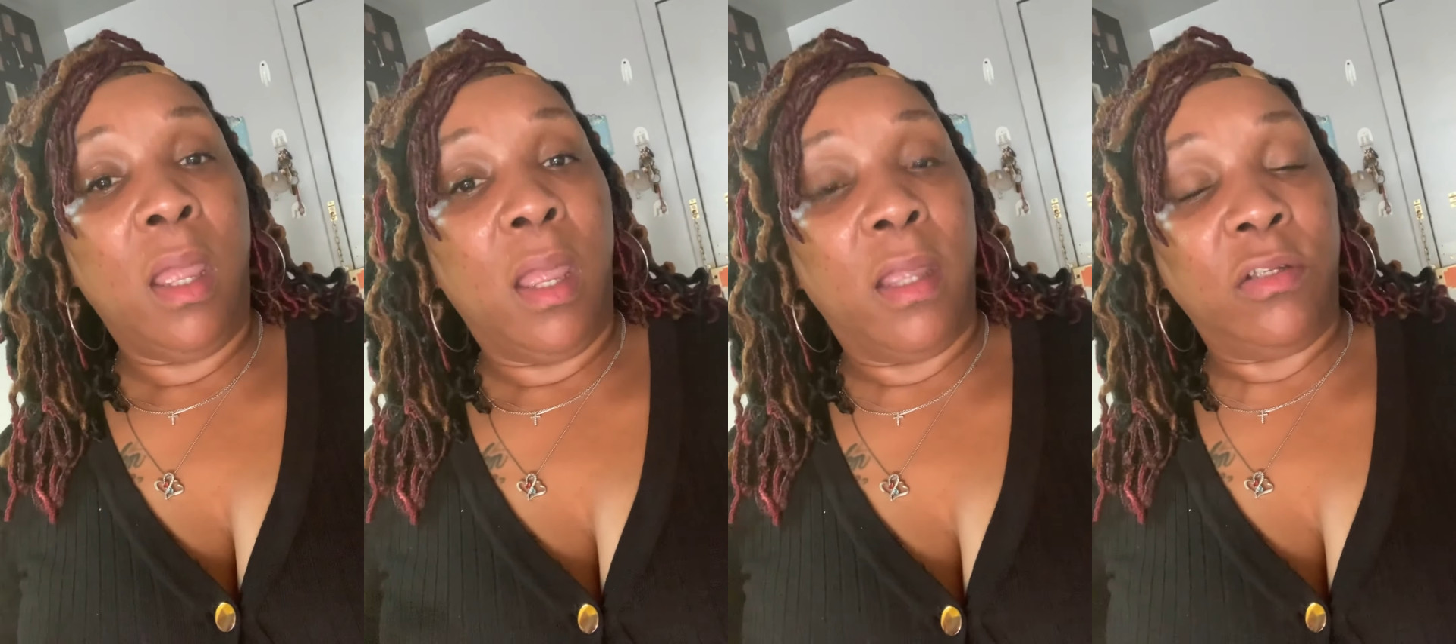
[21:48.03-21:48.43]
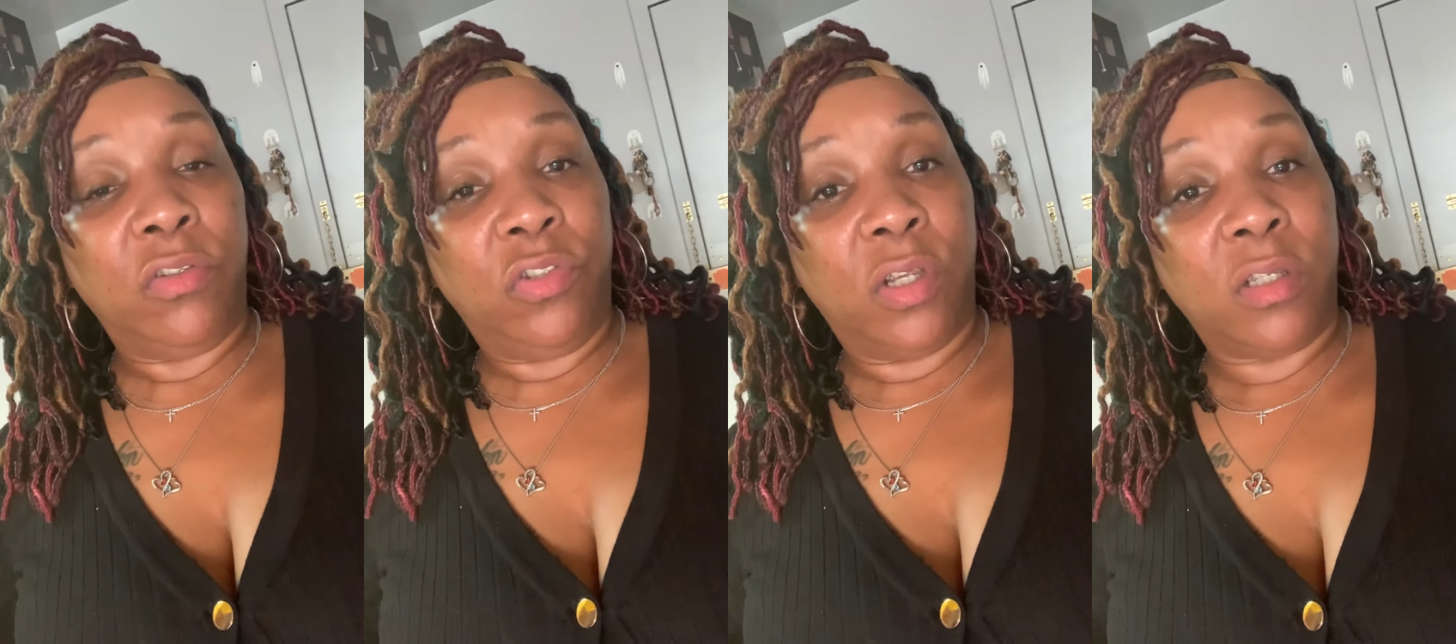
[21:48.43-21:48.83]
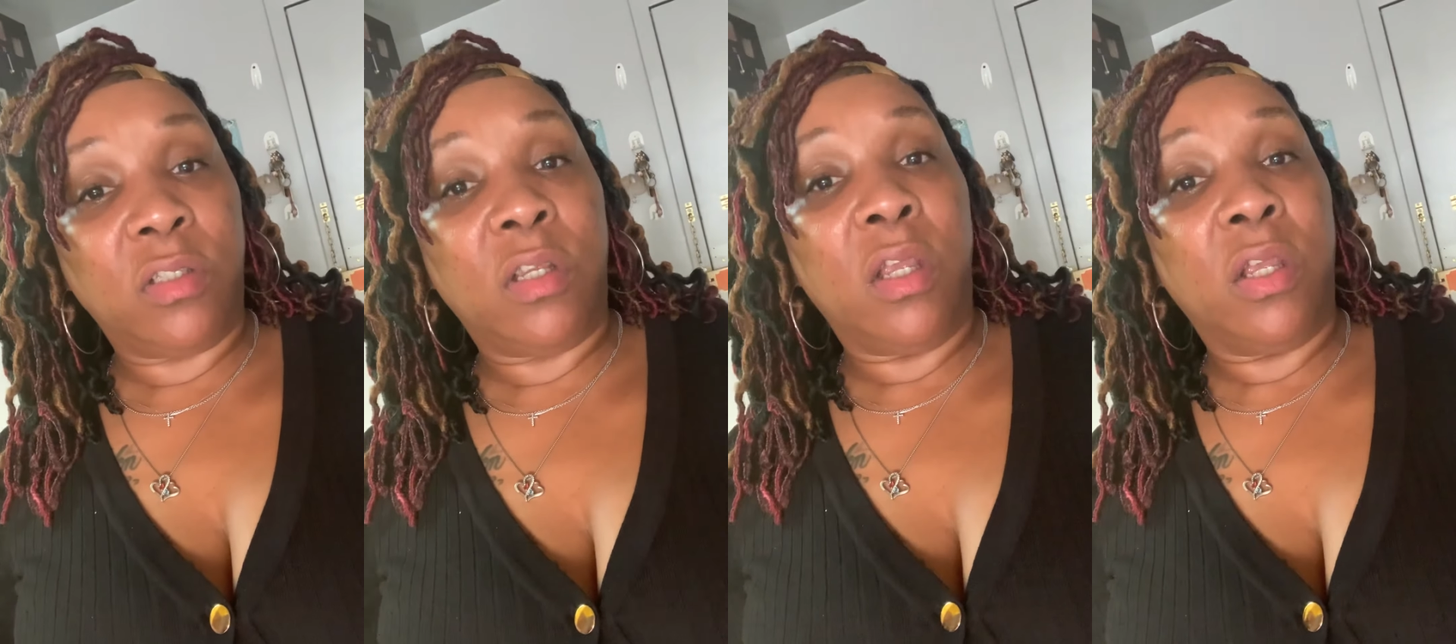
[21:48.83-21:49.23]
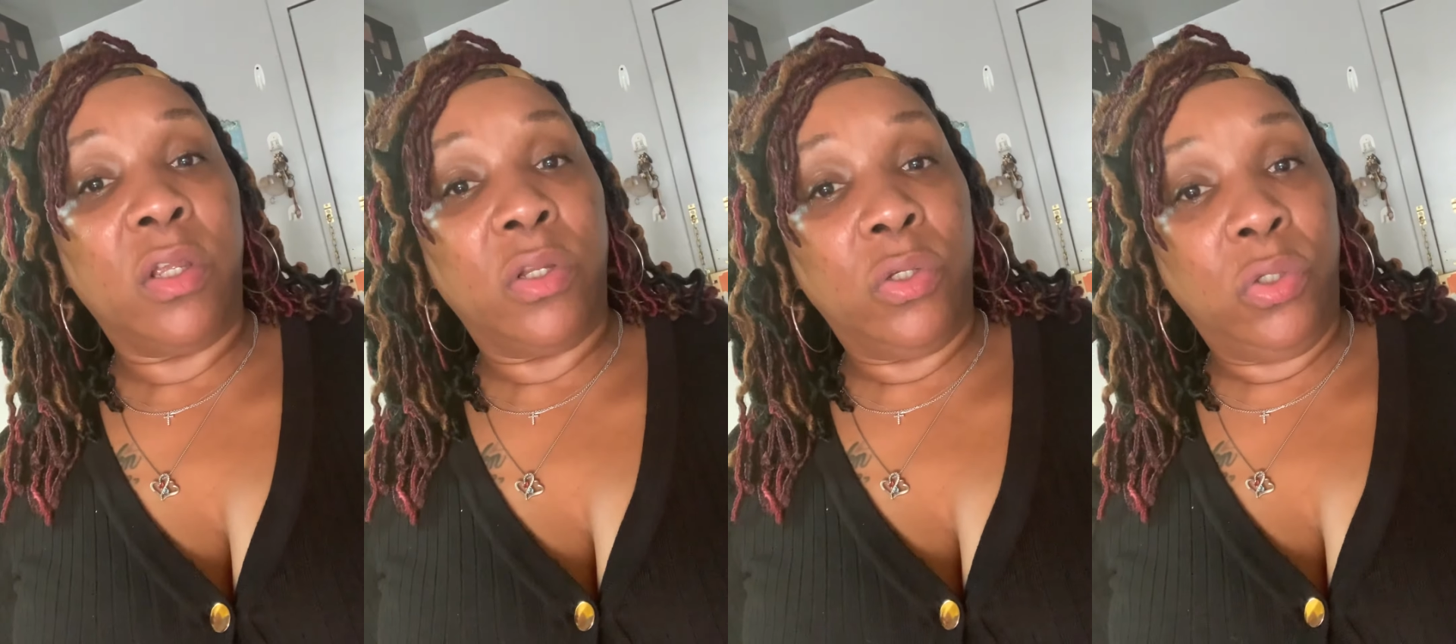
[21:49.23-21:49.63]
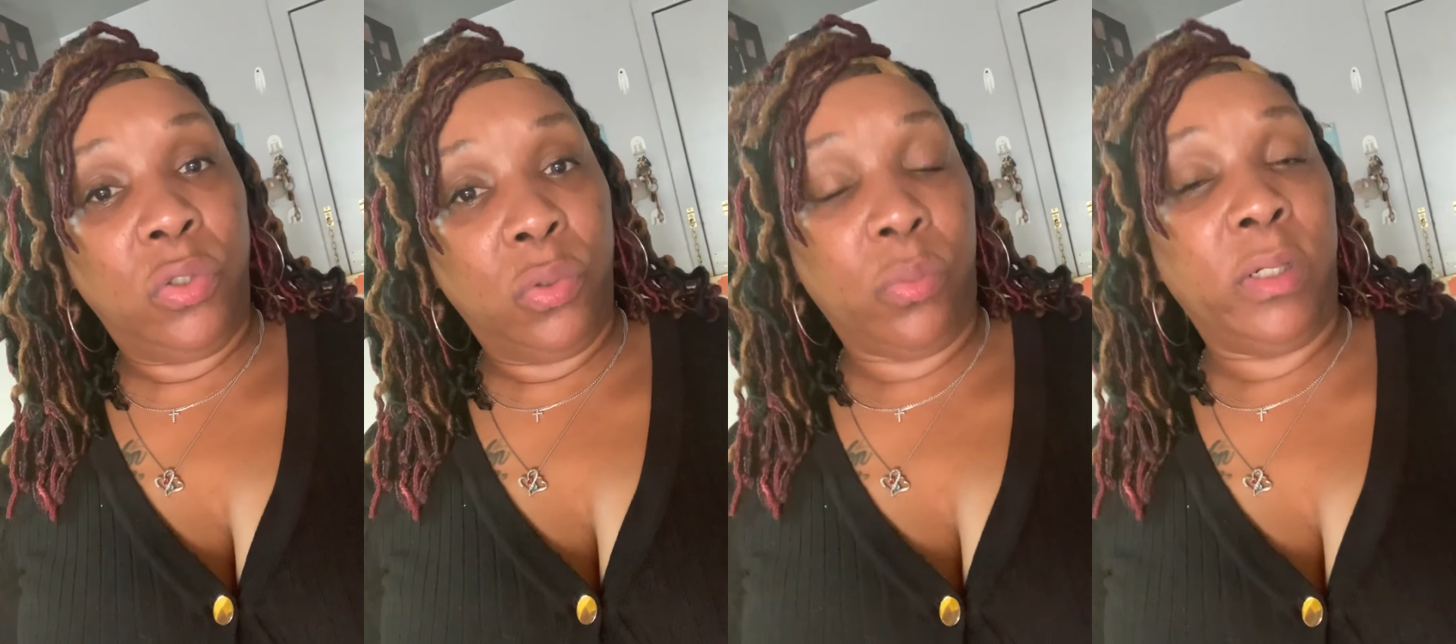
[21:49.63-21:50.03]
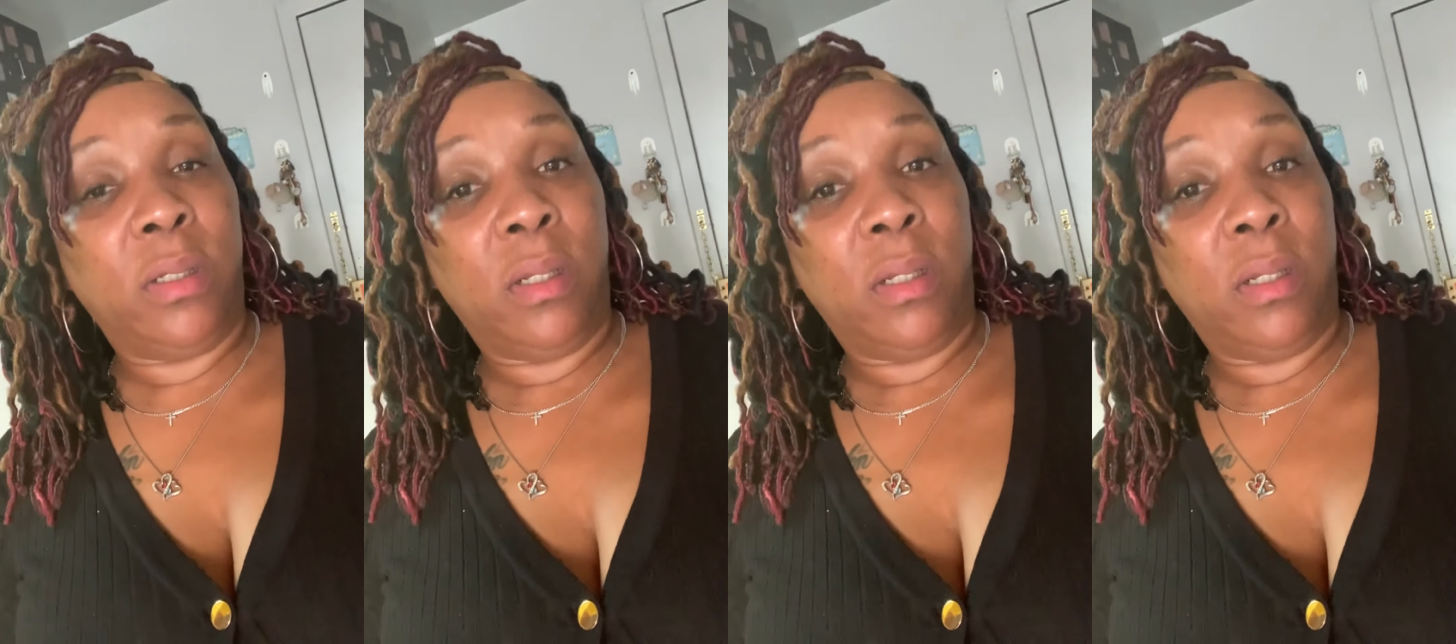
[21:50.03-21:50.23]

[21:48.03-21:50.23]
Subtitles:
and just do it.